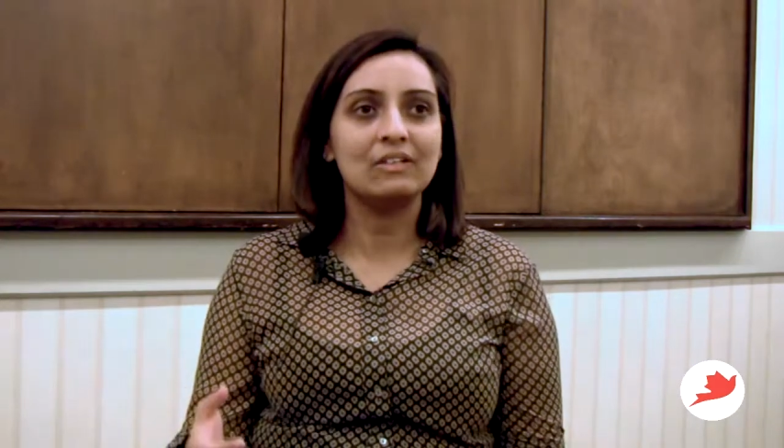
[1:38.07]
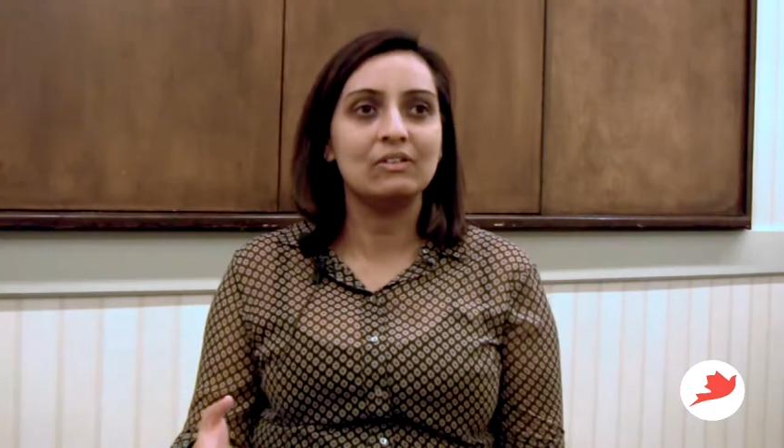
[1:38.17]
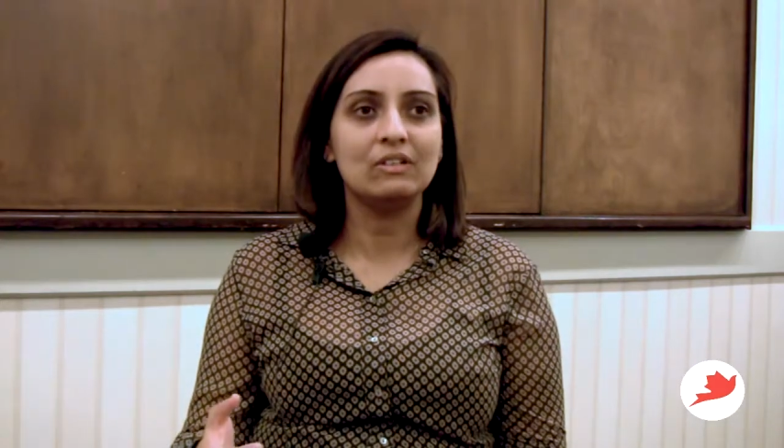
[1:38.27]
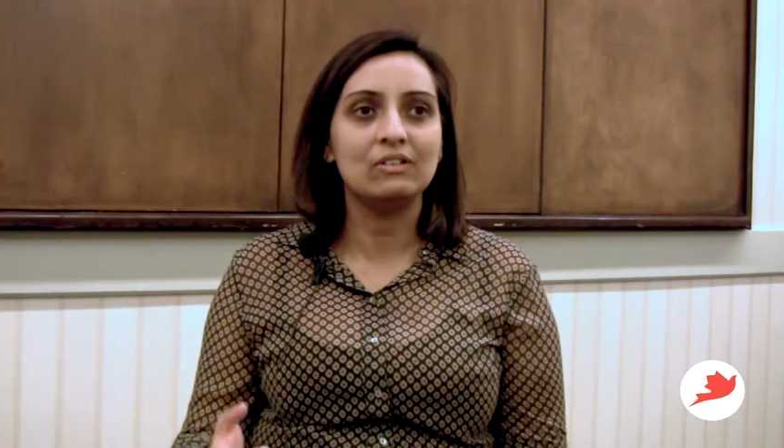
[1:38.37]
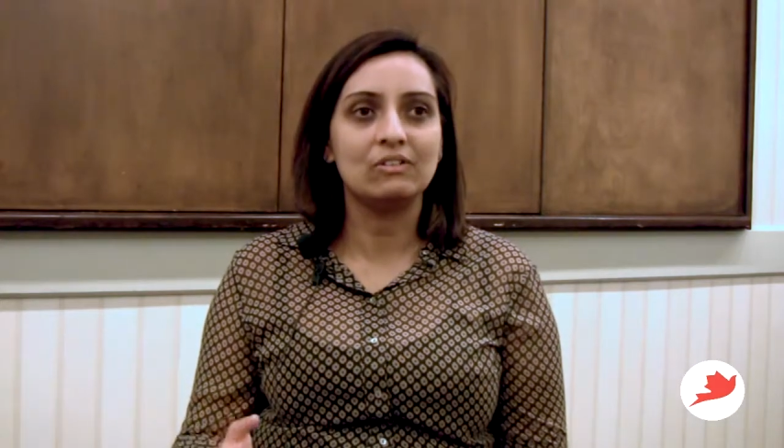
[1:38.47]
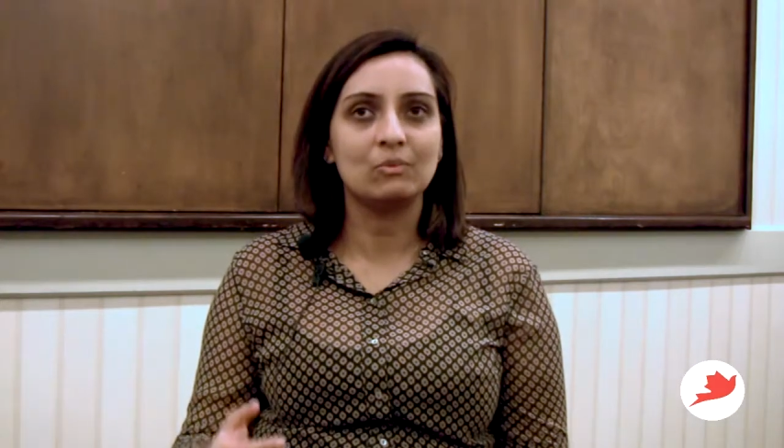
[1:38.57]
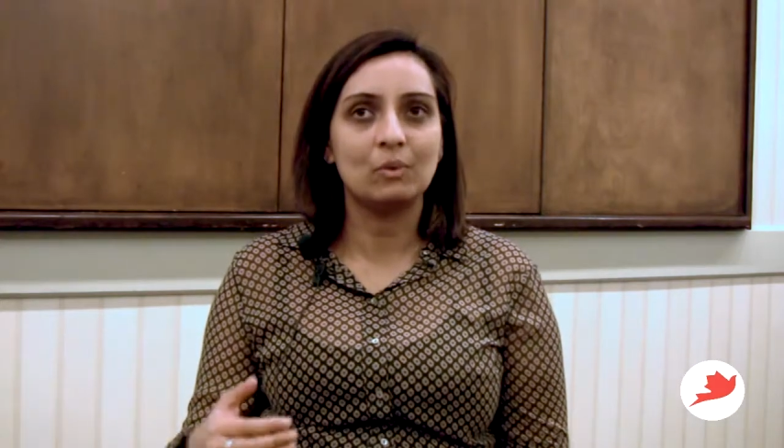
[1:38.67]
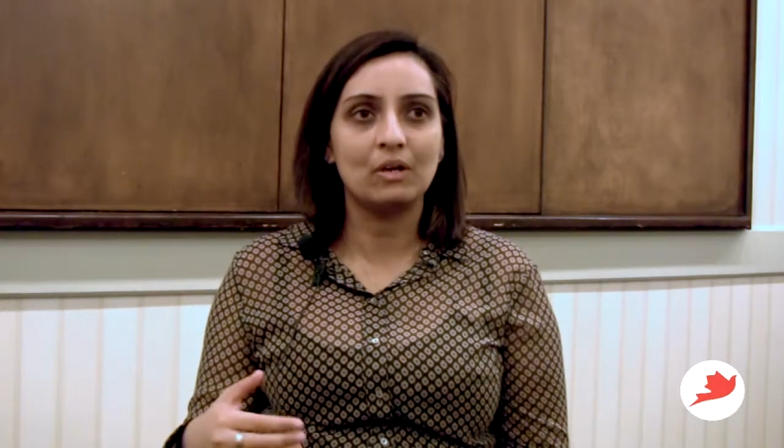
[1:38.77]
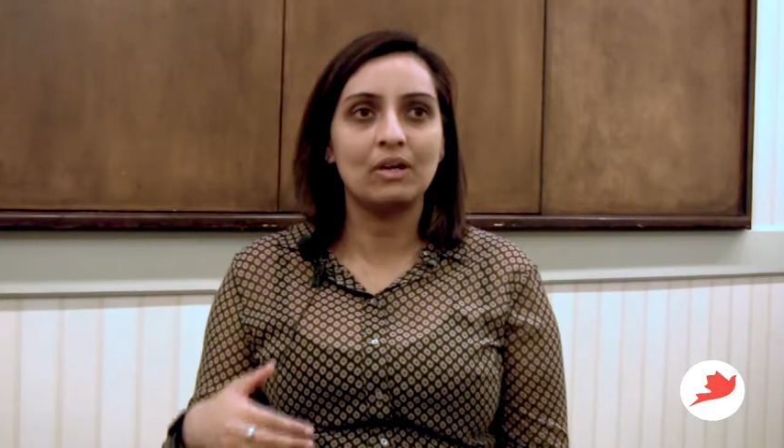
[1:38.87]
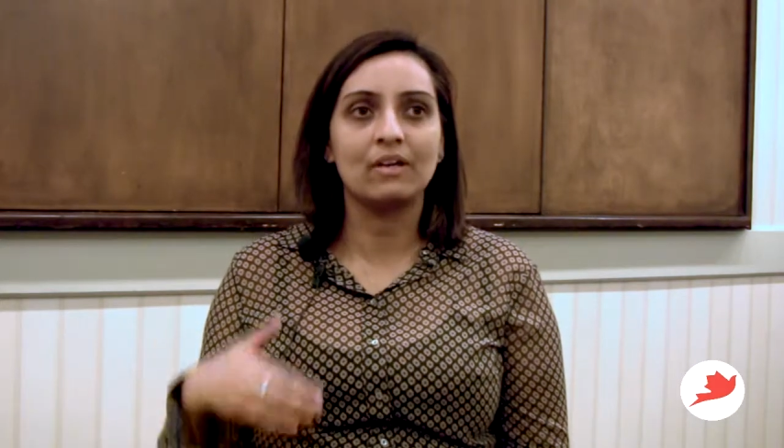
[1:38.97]
you need to
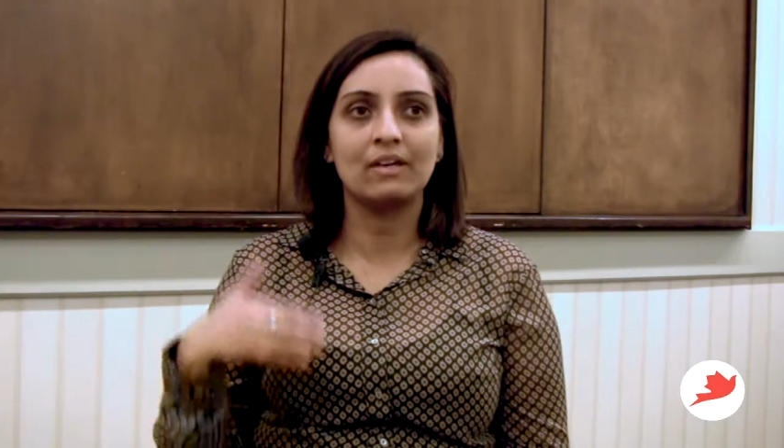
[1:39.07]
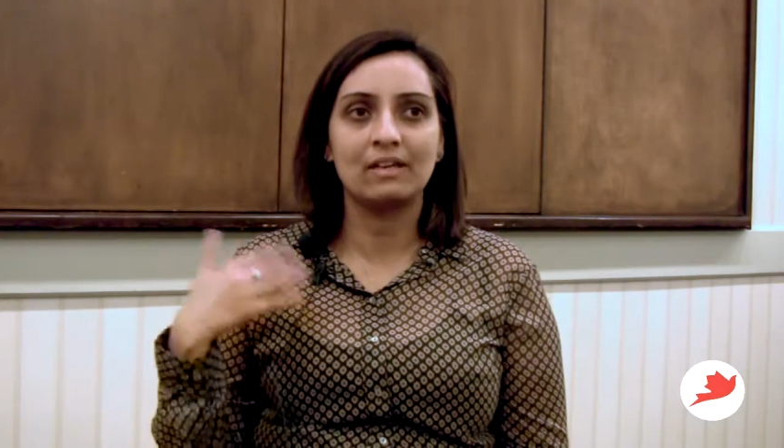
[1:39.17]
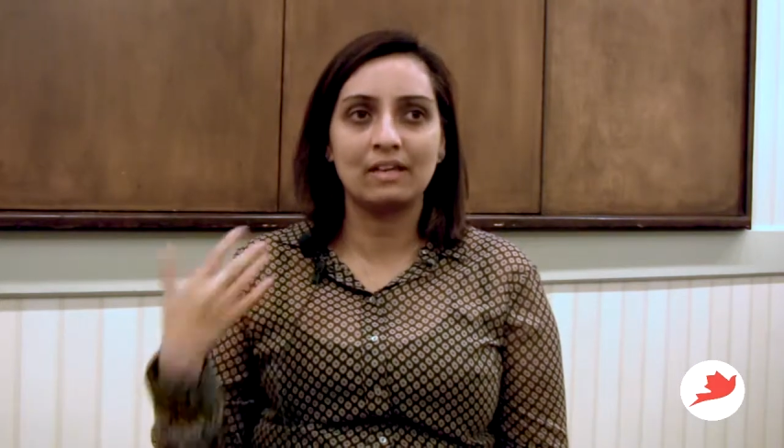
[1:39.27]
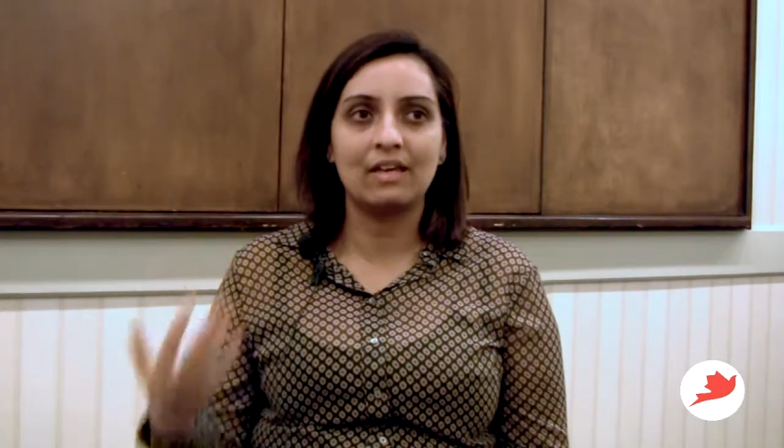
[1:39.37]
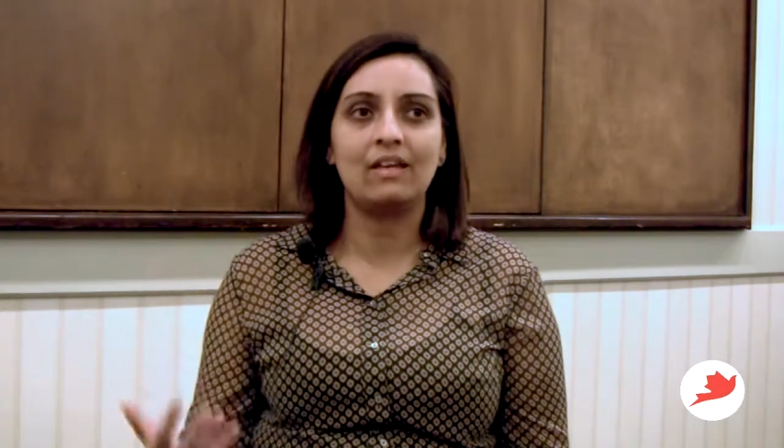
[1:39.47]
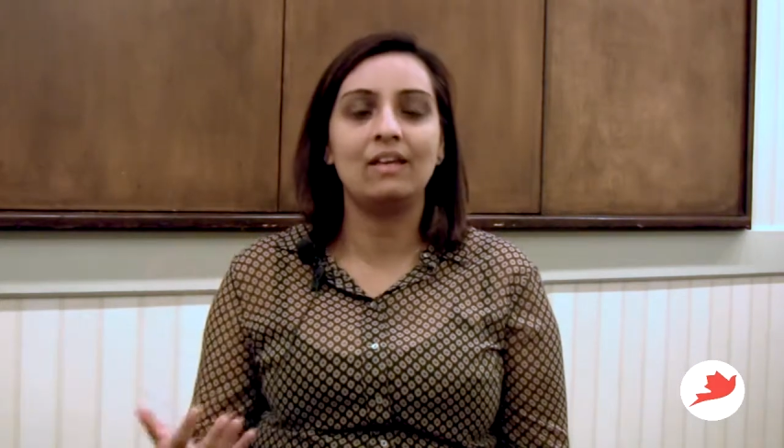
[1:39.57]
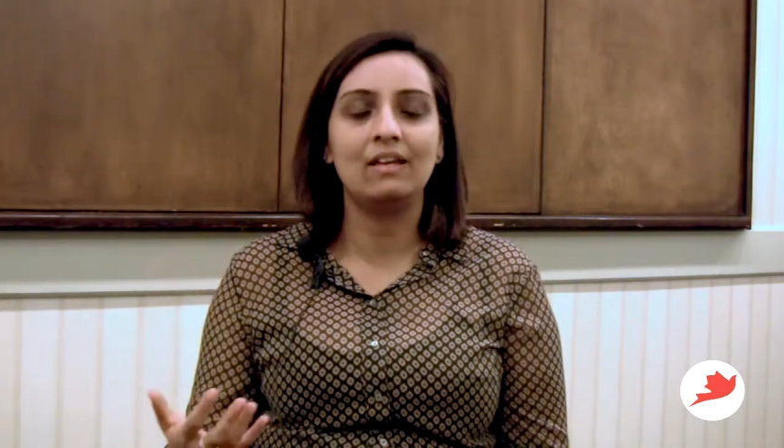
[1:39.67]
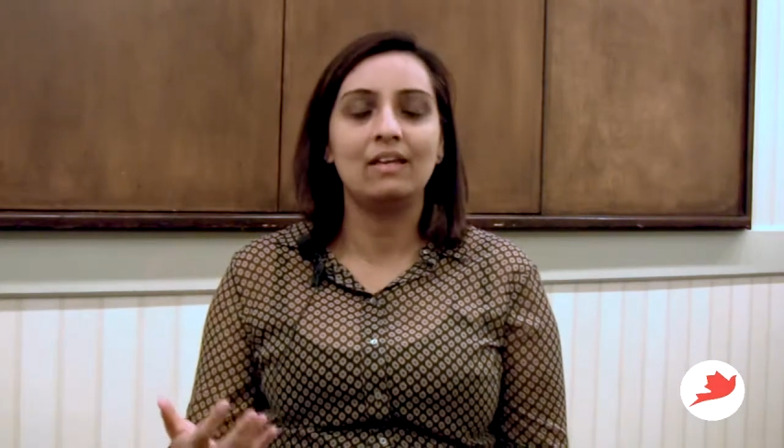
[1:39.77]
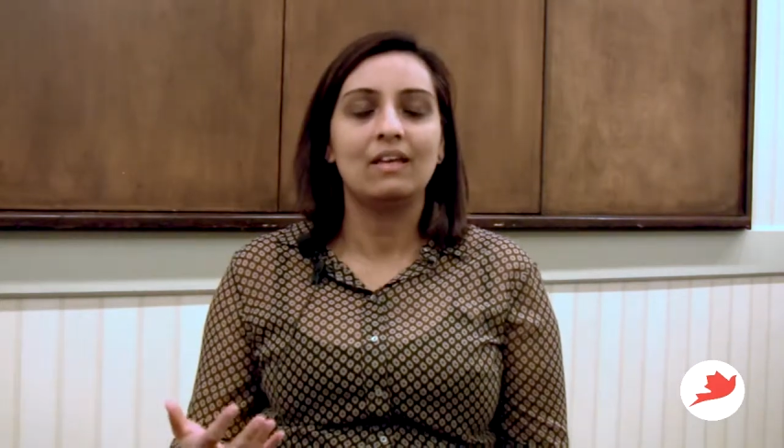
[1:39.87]
work again